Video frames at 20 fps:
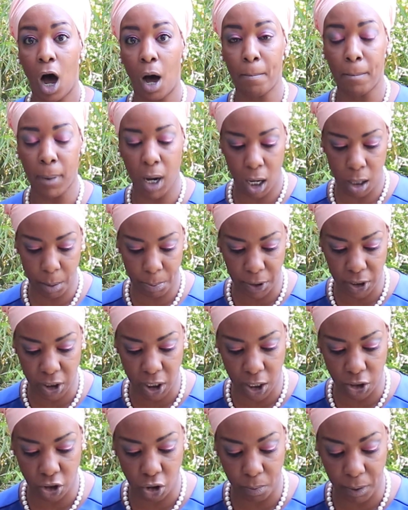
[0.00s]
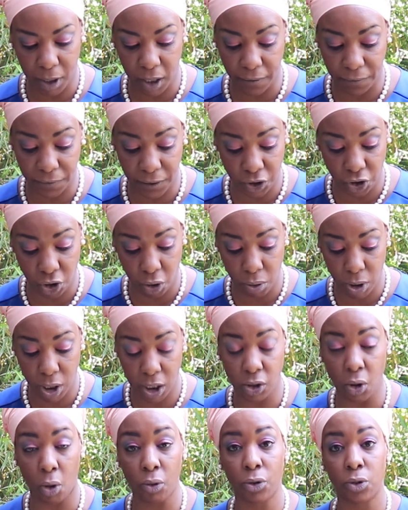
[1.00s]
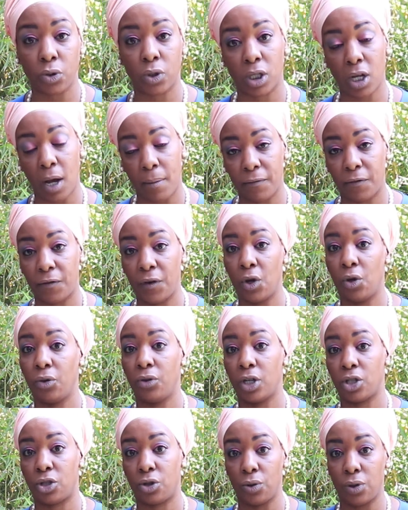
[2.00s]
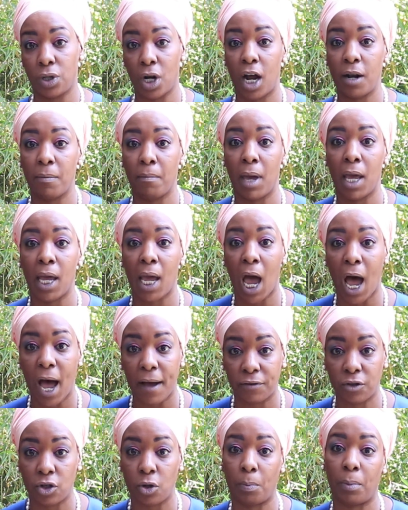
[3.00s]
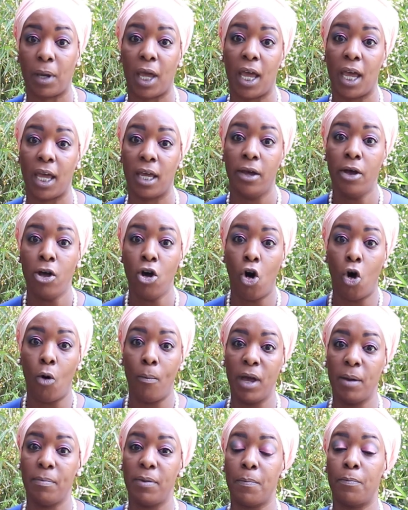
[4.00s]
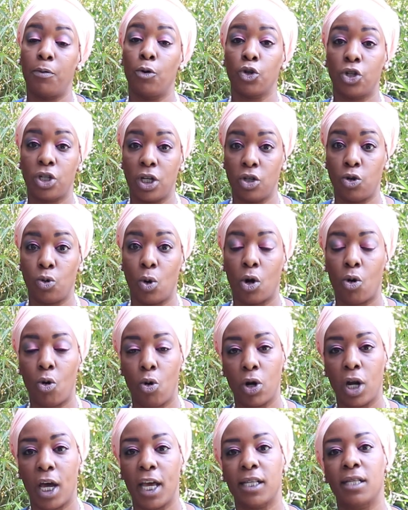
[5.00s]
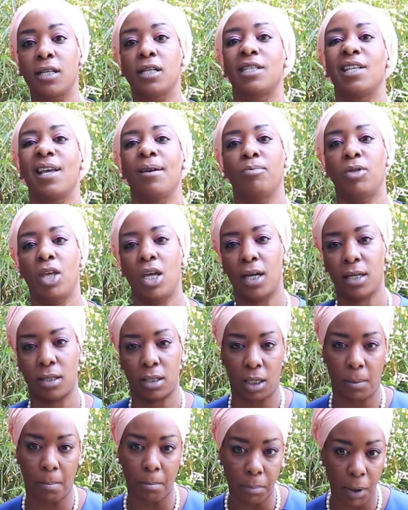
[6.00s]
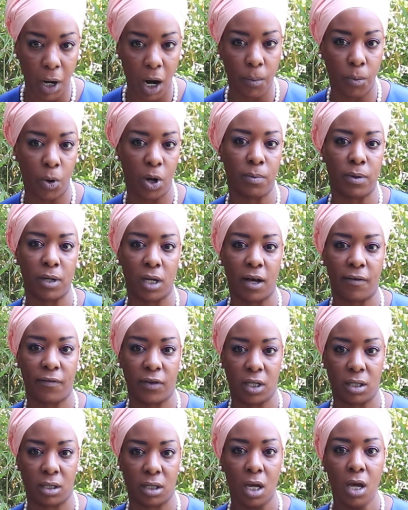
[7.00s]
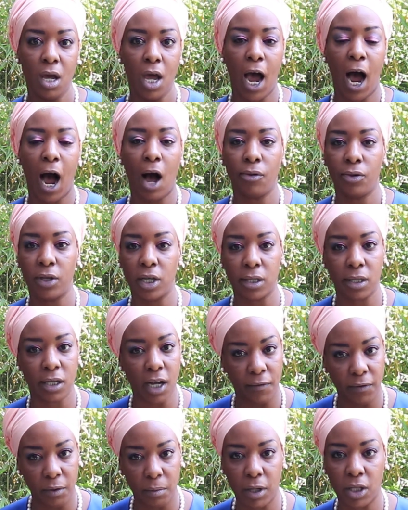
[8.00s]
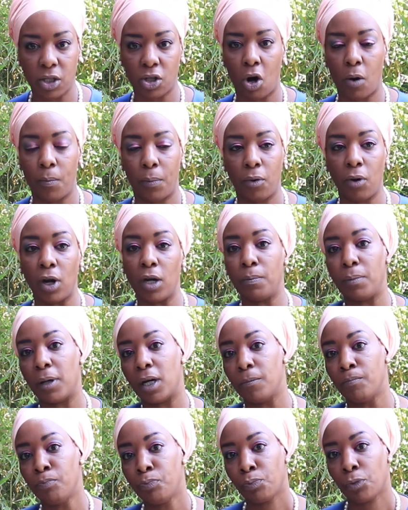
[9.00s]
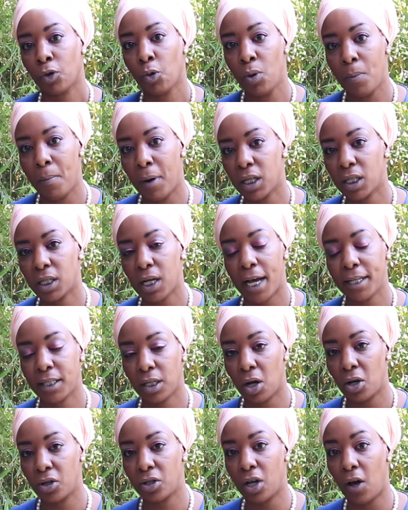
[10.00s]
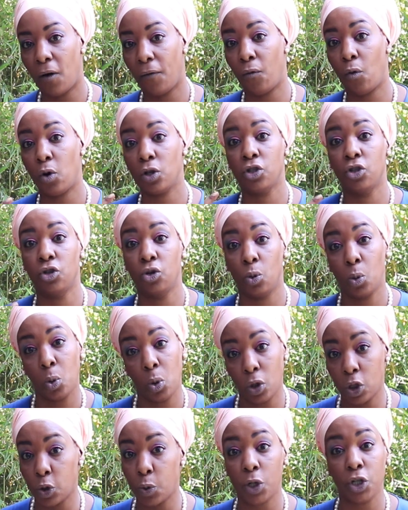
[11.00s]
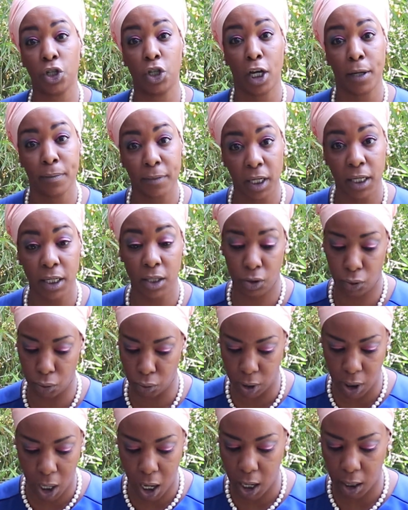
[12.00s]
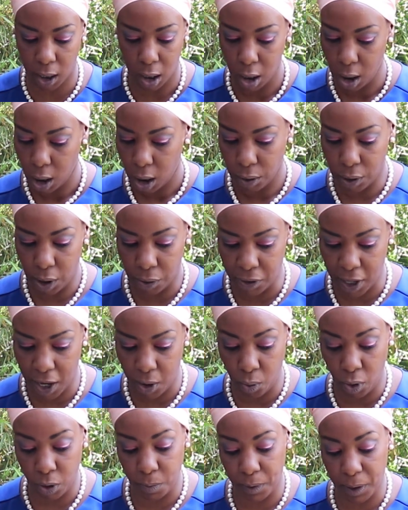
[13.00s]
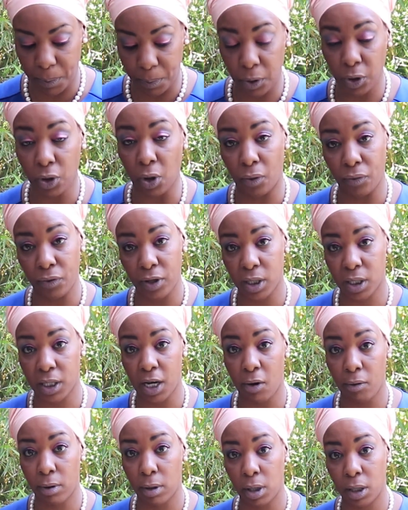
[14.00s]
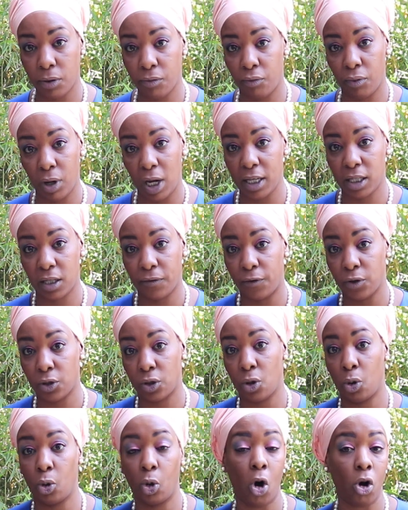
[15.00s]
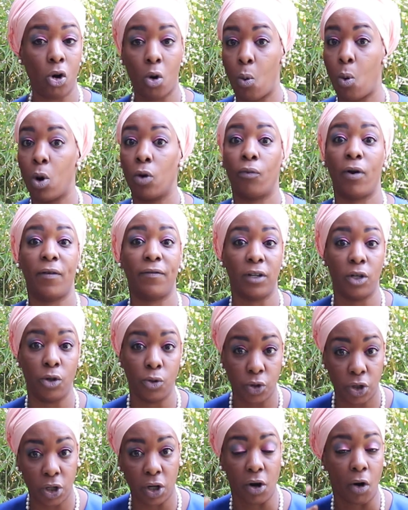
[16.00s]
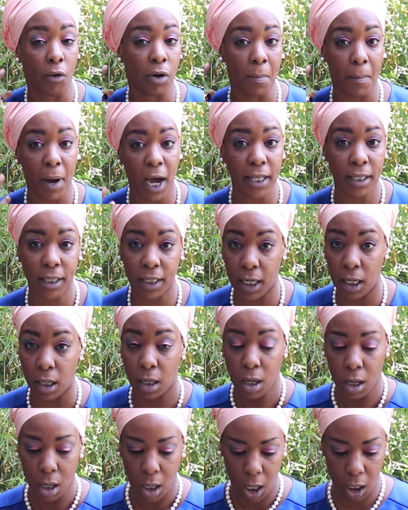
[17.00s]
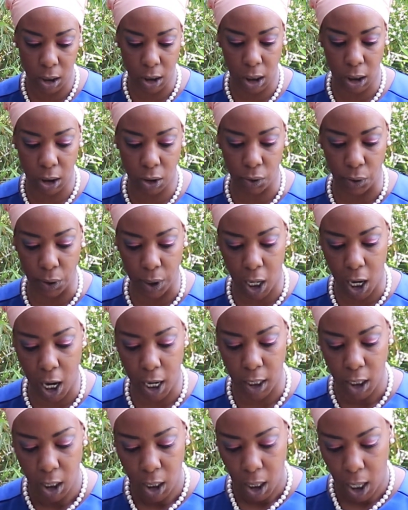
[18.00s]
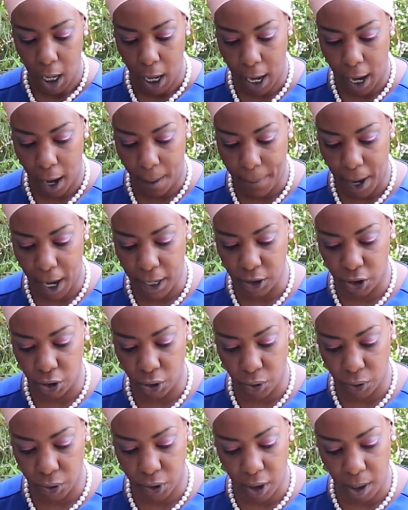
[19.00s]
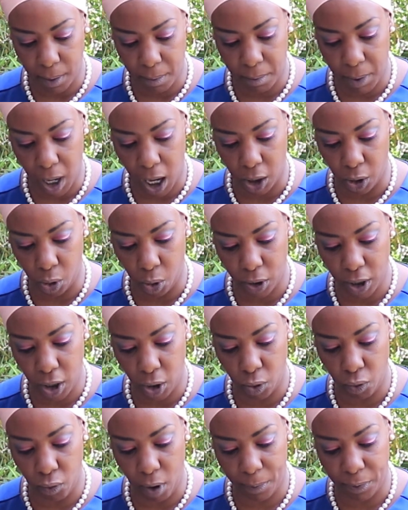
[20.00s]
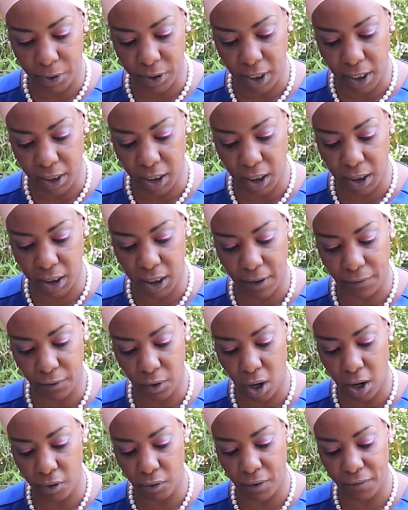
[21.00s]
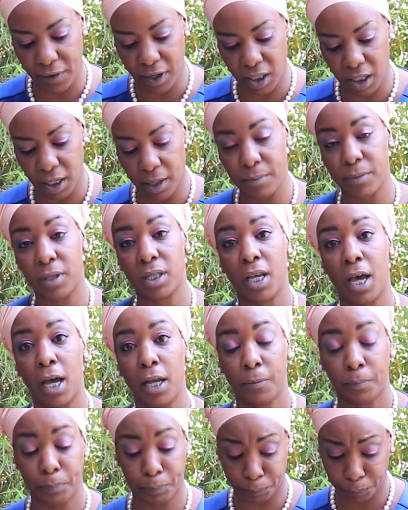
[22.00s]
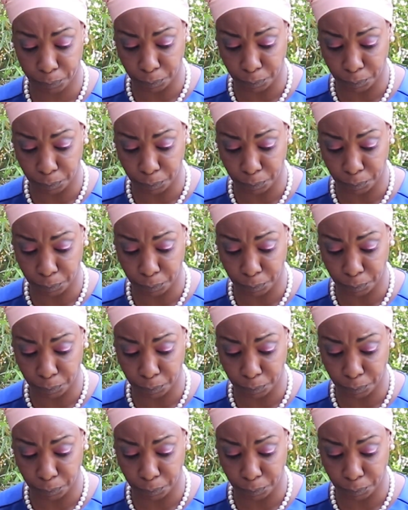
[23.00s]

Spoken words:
among potential beneficiaries, although some feel that Sudan may have to pay or may be pushed into a corner. It's the same thing as Zimbabwe, beloveds, how these governments operate. But we must ask ourselves what jewels, what gems are in Sudan that they would be put on this terror list for so long, or what revolutionary mindset is in Sudan. A lawyer who represented several hundred victims said,